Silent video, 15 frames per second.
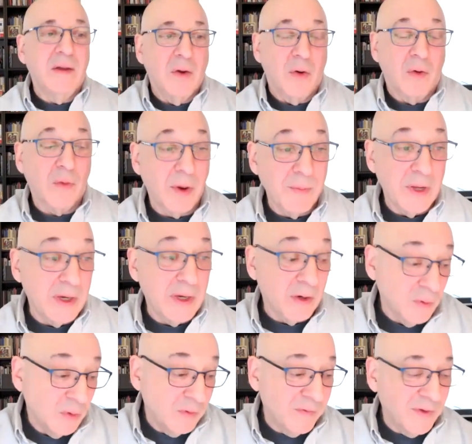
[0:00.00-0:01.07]
or I'm in a
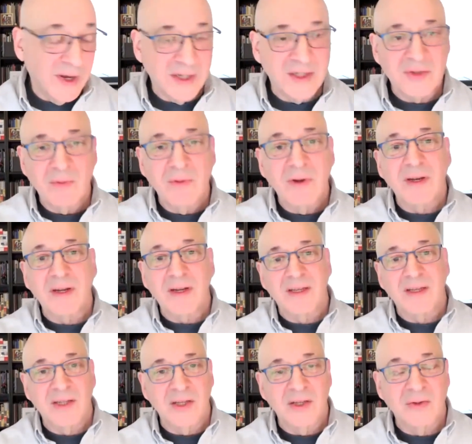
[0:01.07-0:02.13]
groove and I just want to
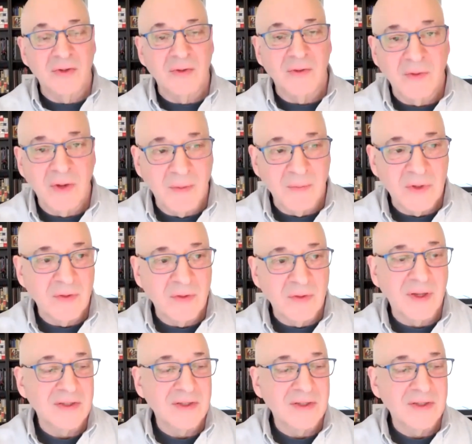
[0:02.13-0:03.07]
continue doing what I'm doing.